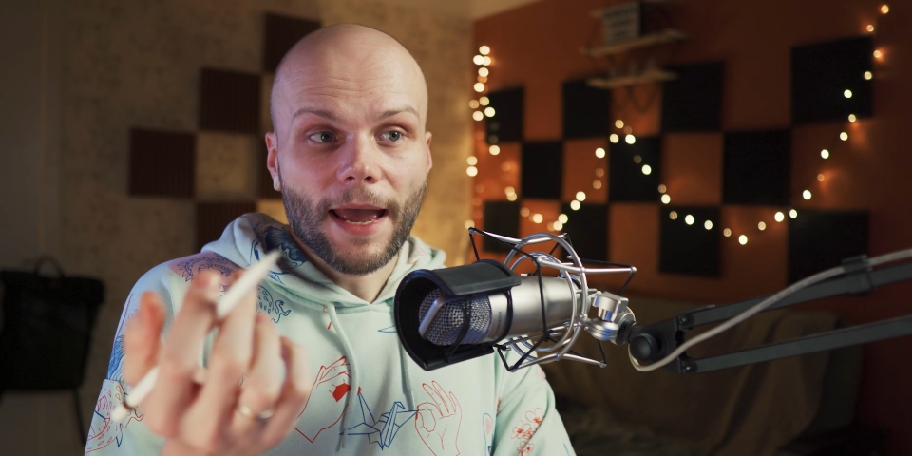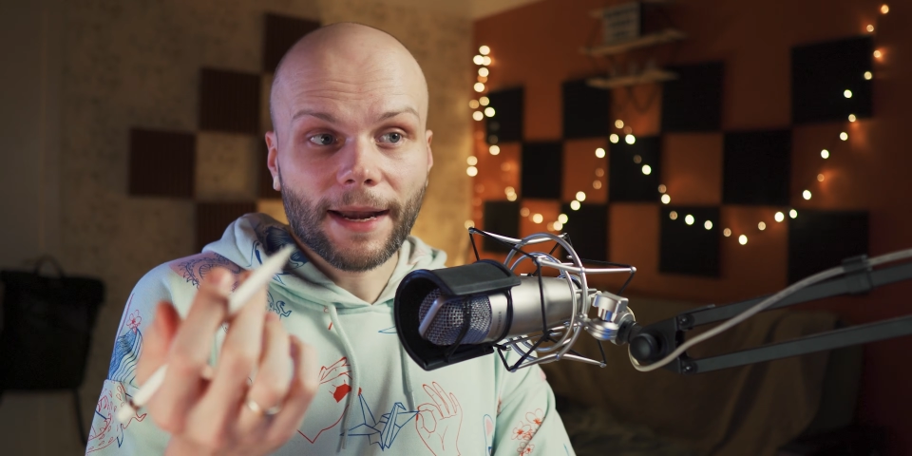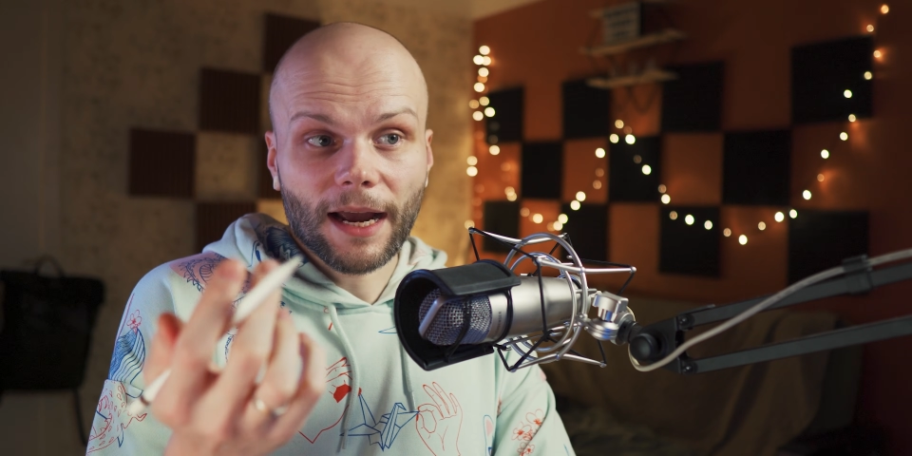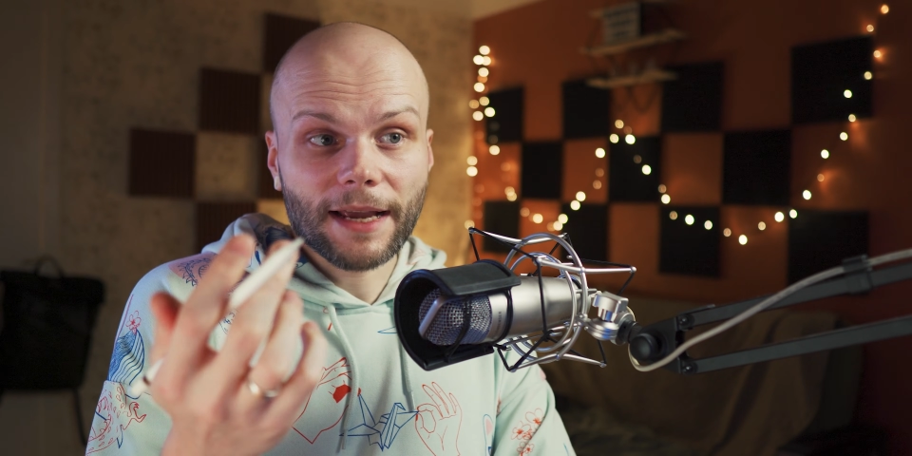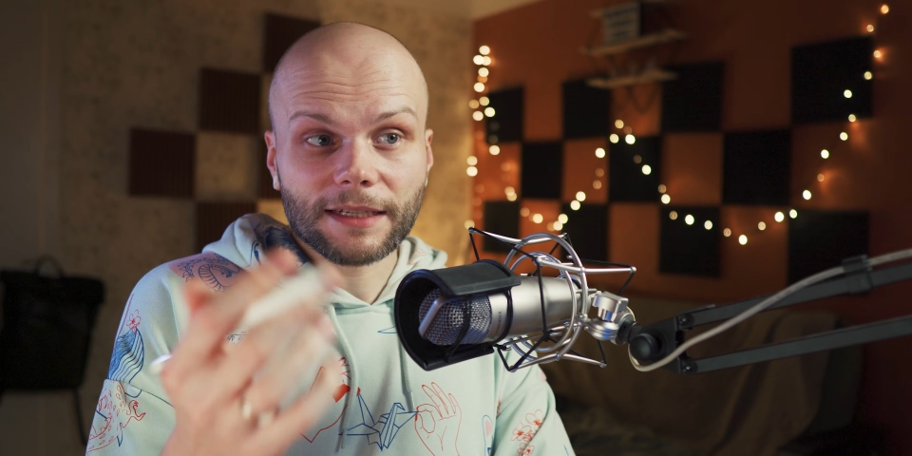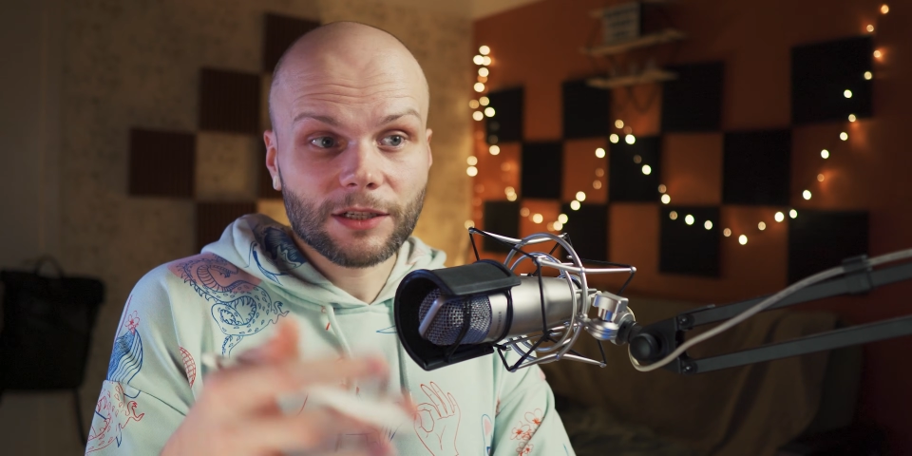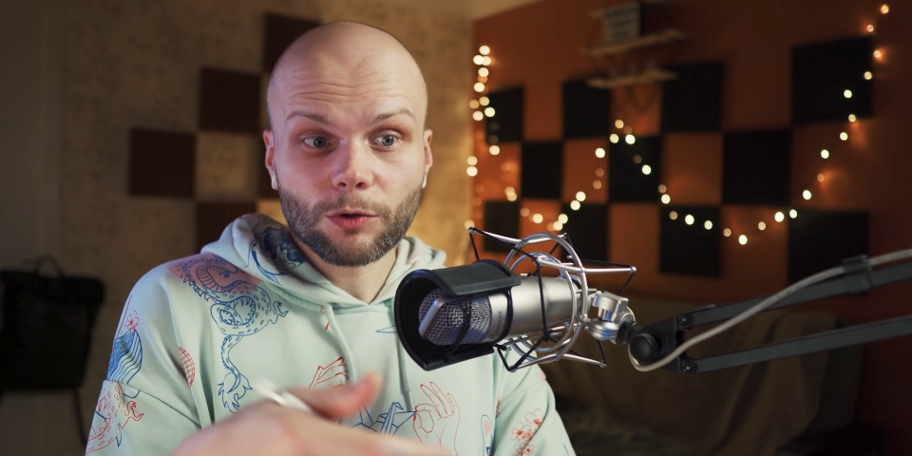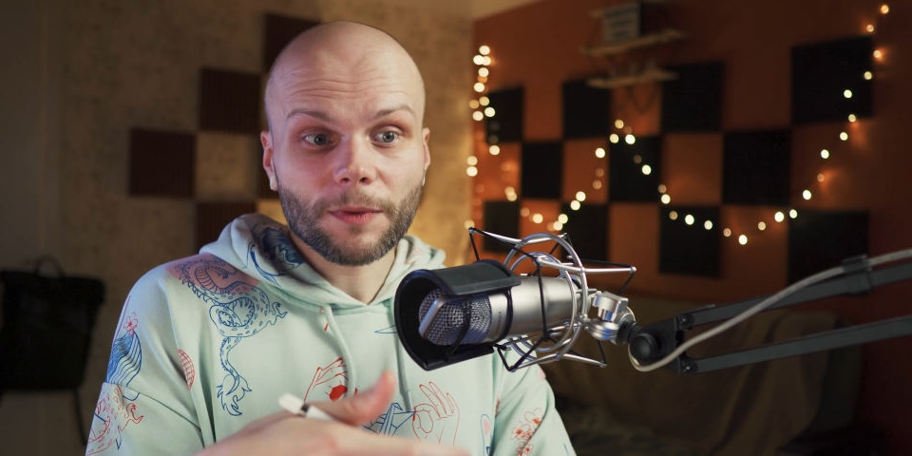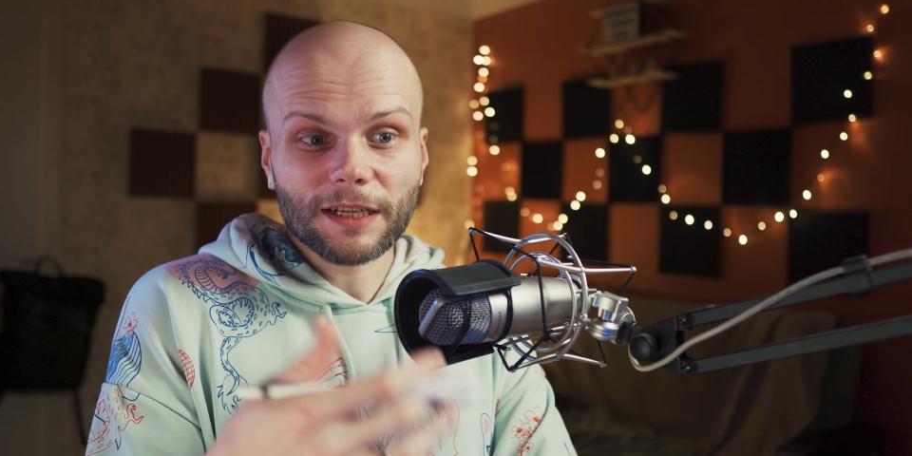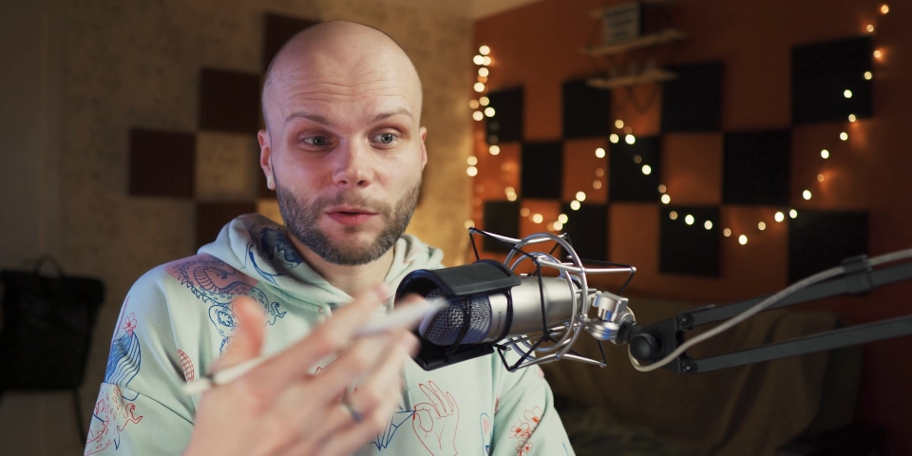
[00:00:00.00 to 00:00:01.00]
and I
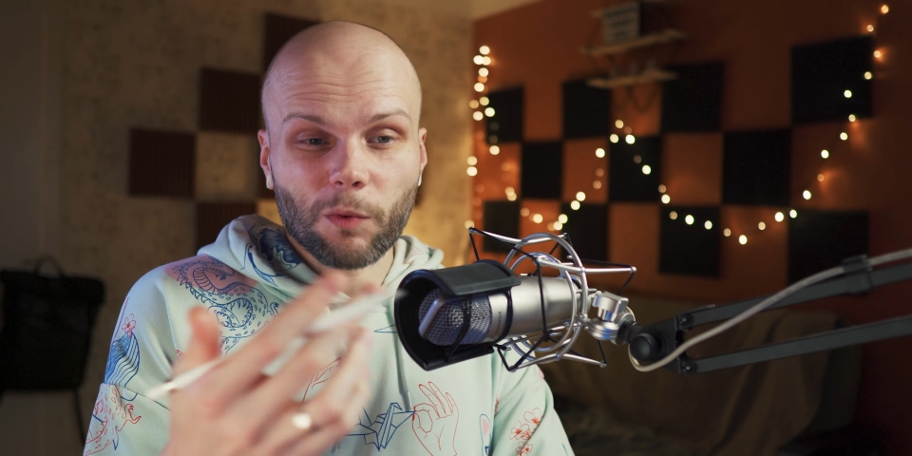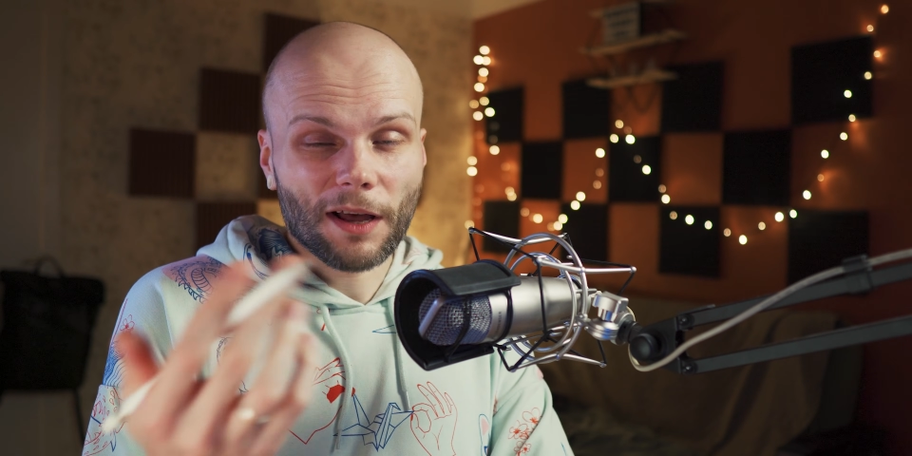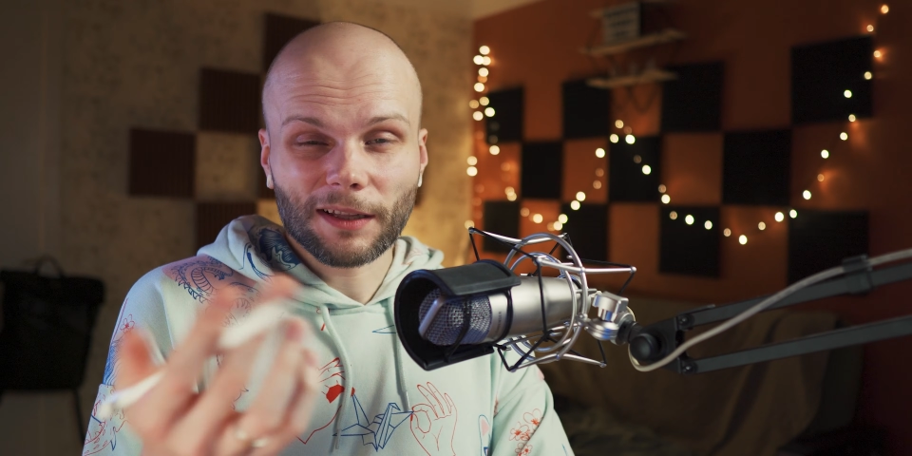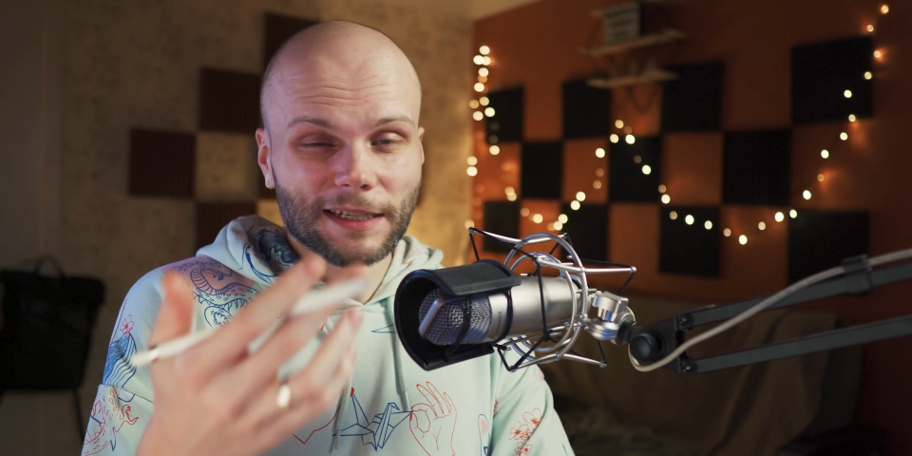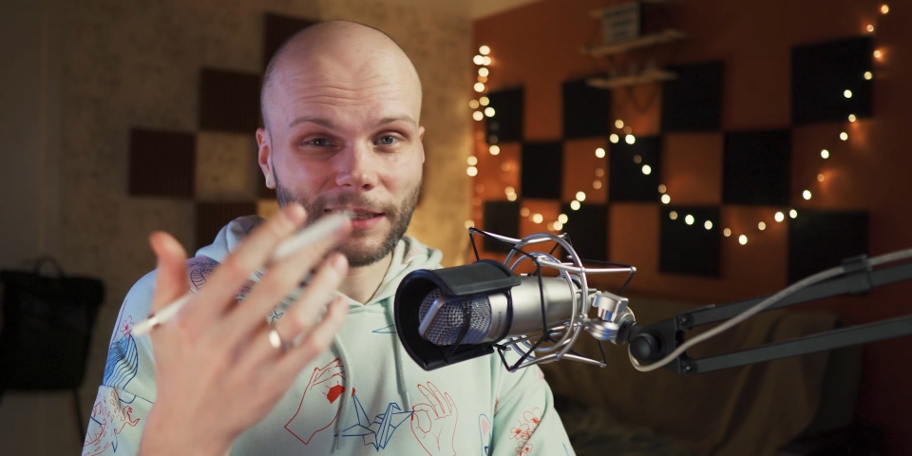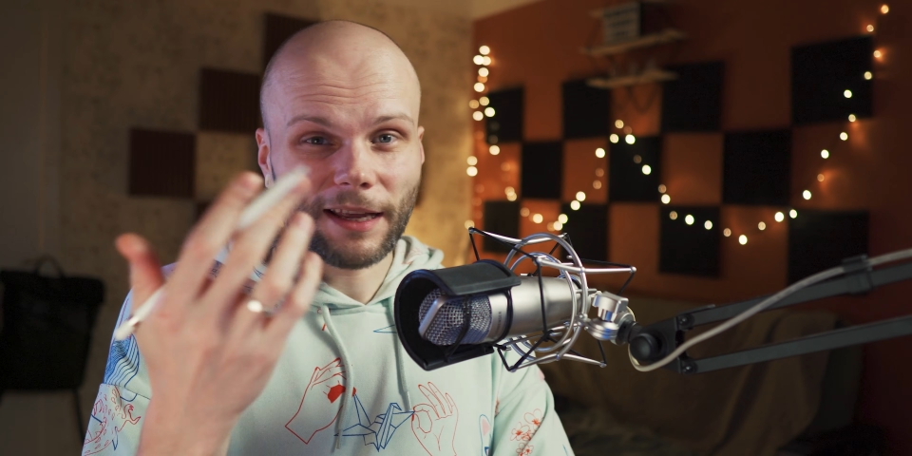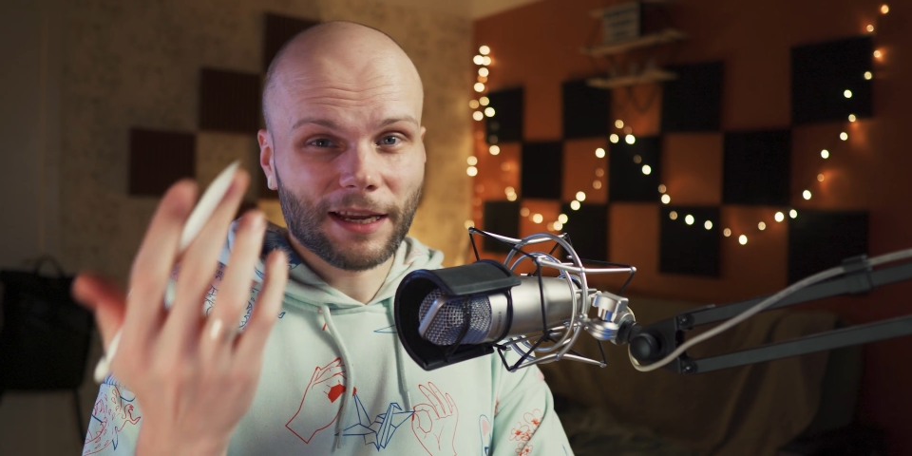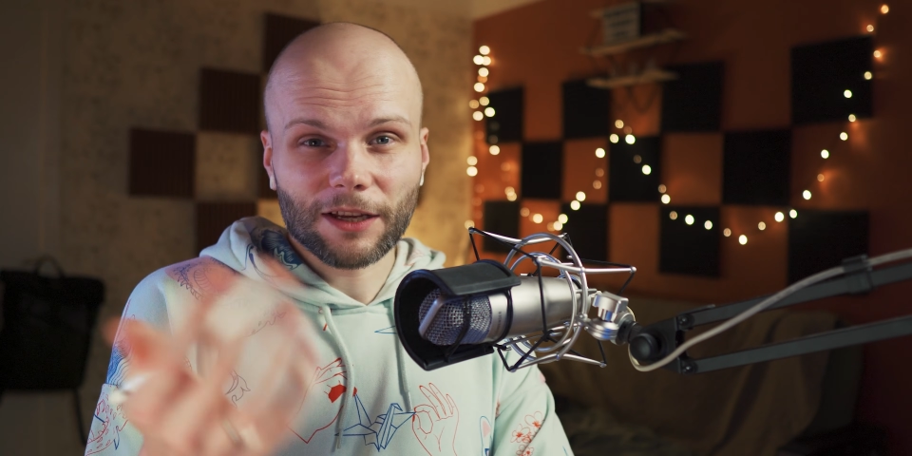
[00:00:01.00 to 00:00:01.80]
assume as well as like a